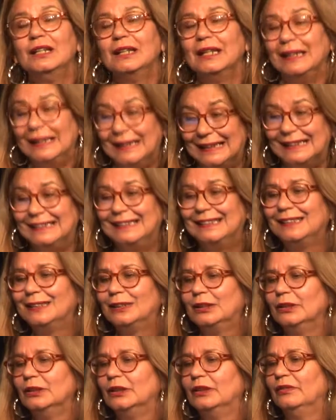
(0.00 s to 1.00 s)
is
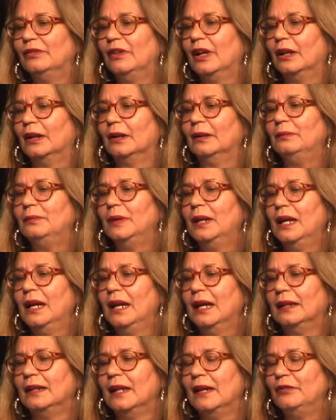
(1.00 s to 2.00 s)
to develop
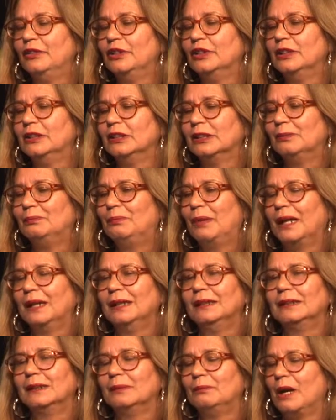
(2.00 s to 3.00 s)
an evidence
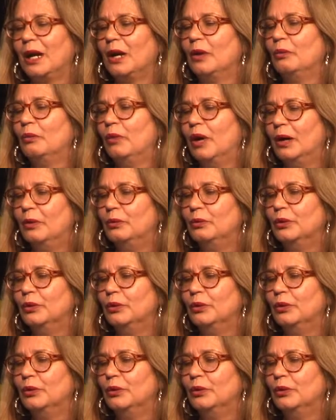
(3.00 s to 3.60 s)
base about what